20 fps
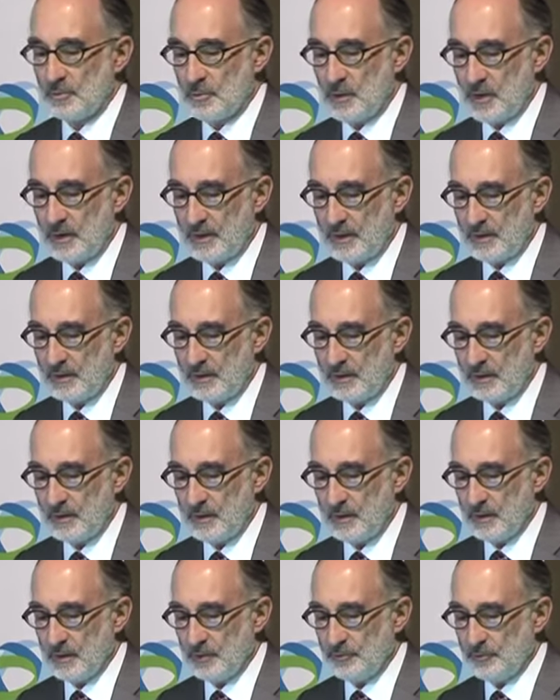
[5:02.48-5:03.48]
the market
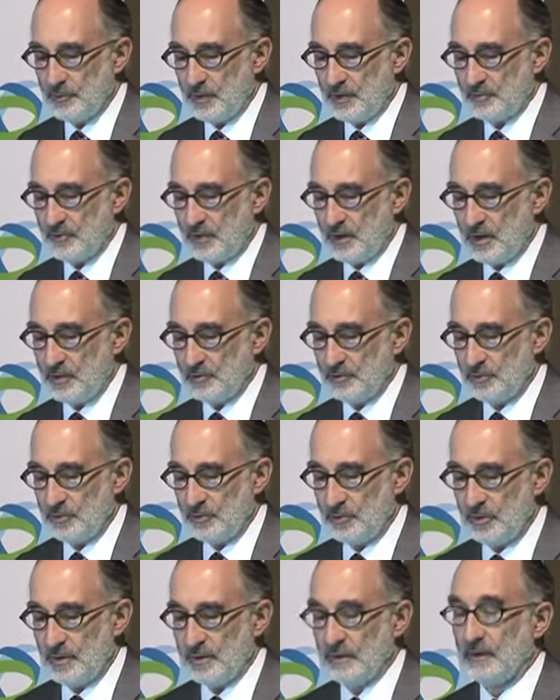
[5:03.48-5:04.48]
through
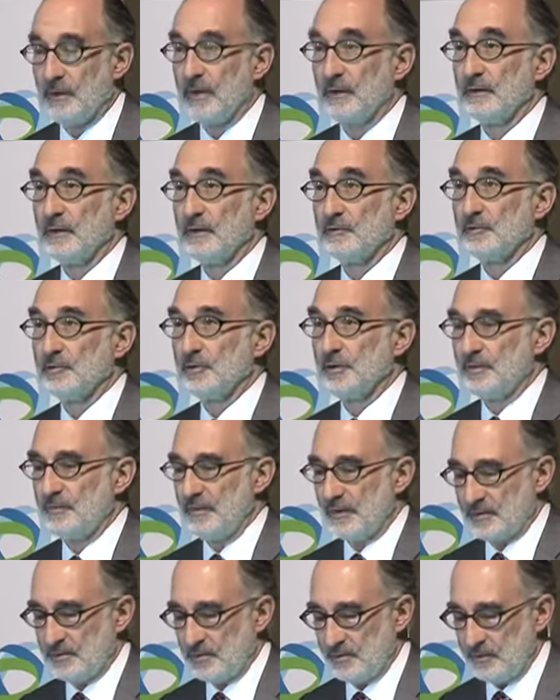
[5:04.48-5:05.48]
educational and legislative
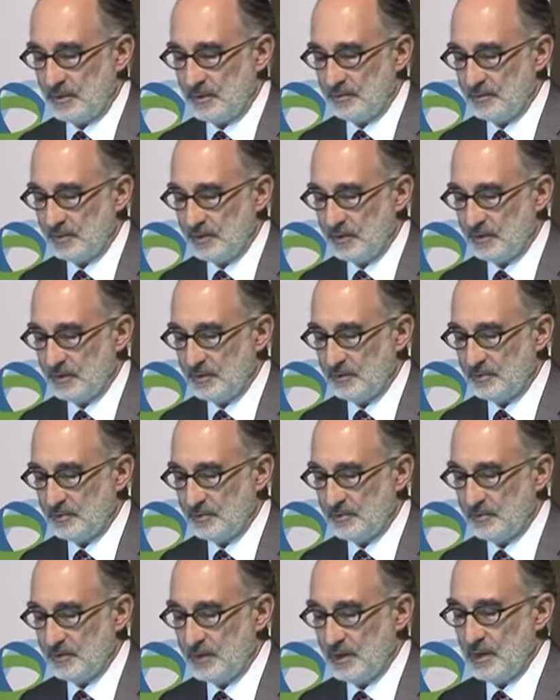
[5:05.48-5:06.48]
activities and
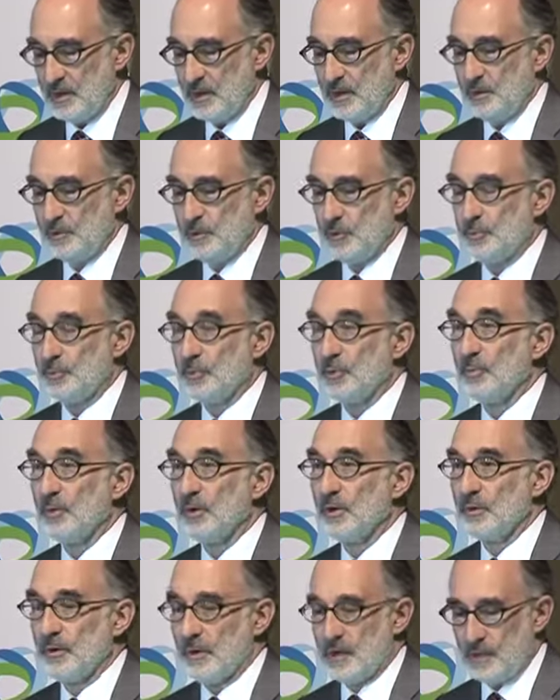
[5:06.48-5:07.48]
conditions to
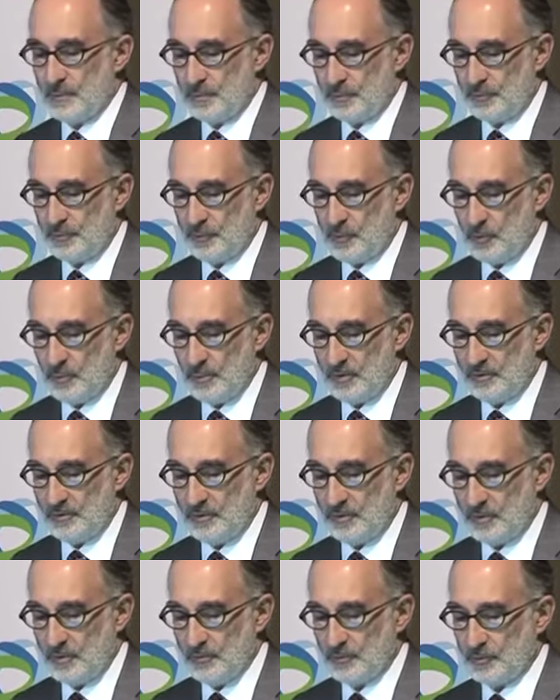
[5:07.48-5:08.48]
promote
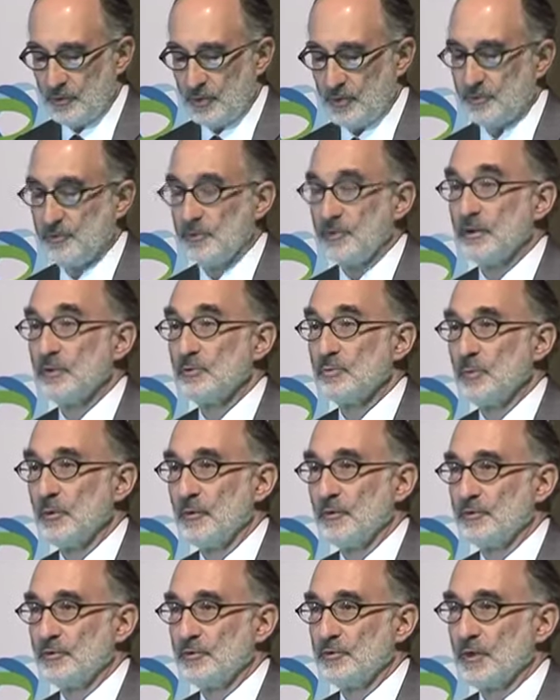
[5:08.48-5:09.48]
high-performance construction that's
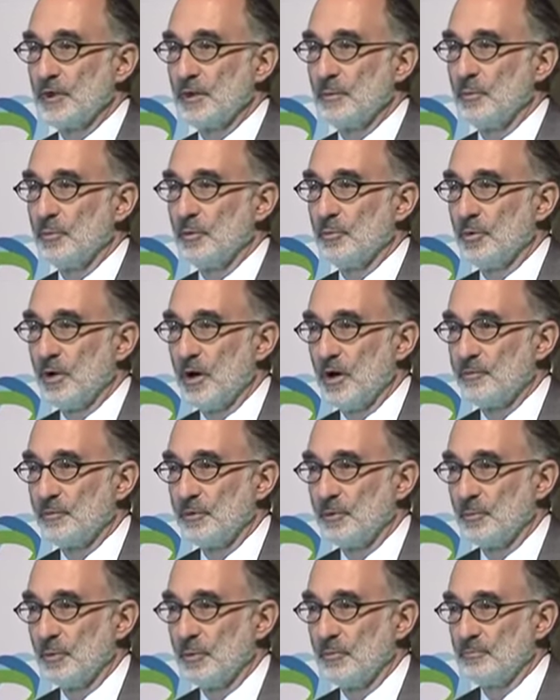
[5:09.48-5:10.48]
both sustainable and
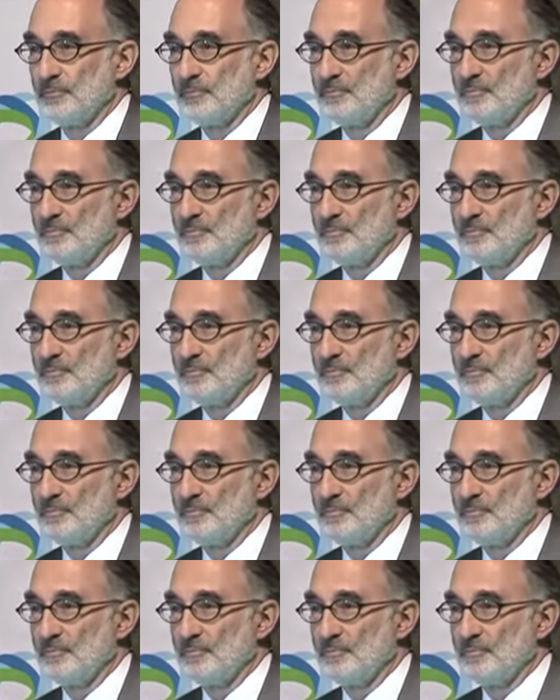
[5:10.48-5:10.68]
profitable.